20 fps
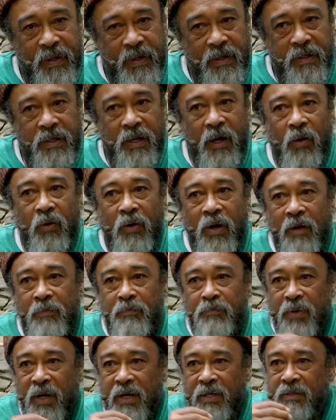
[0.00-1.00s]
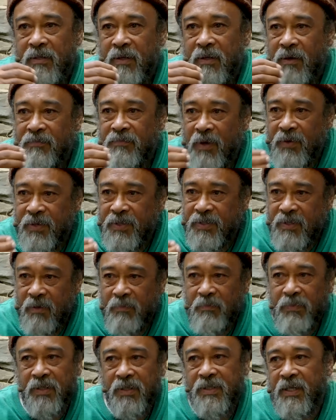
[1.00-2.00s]
Now I point a very
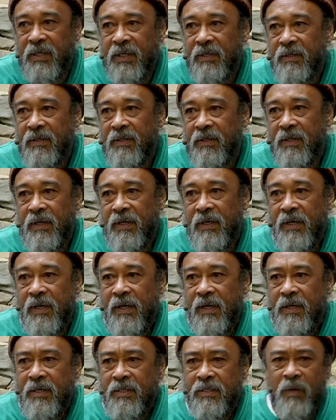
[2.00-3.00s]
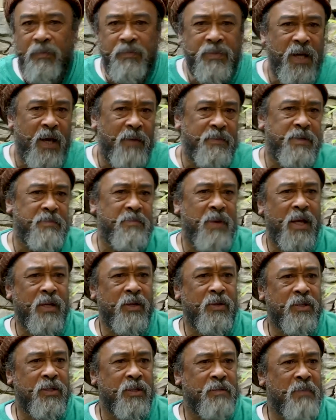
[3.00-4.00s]
simple thing. Sometimes the,
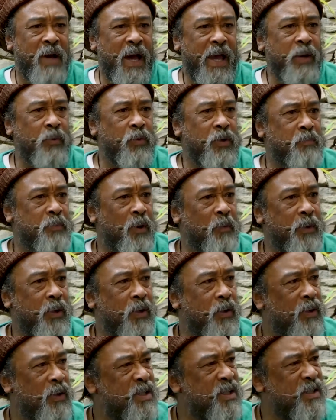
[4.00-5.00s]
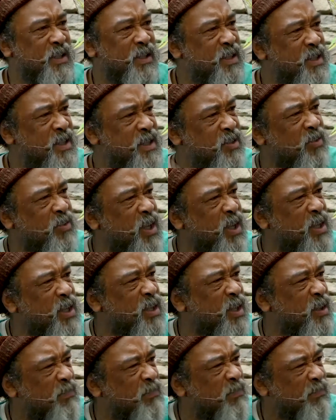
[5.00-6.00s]
mind, the mind will probably go, listen, this is too
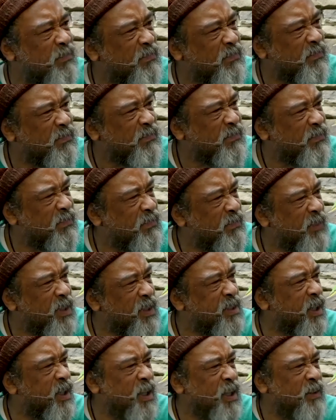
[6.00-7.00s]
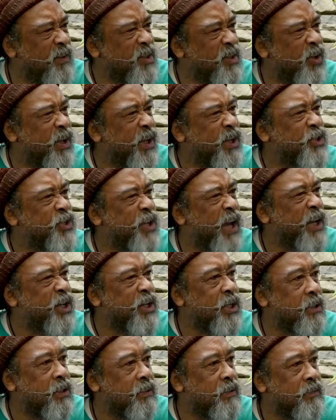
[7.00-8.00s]
easy. It's not, it's not
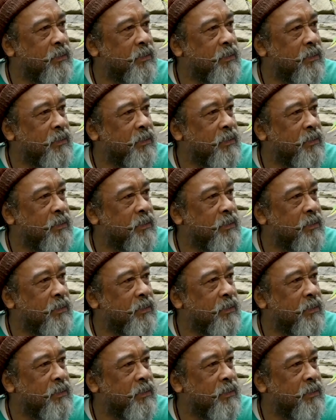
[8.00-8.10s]
exciting.